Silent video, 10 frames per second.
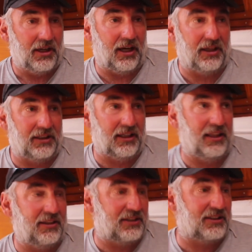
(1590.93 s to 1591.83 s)
And
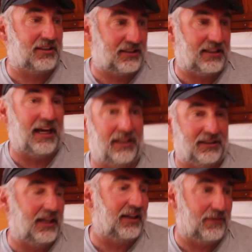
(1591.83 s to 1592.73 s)
again, this
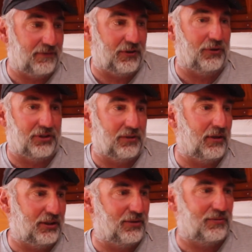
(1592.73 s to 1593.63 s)
can get confusing
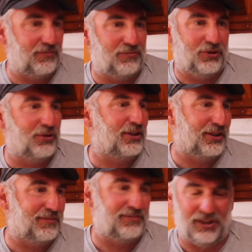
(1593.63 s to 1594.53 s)
when you're
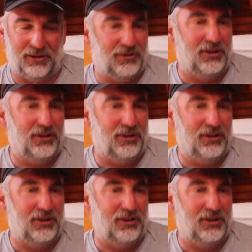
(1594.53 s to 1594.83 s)
looking at, you know,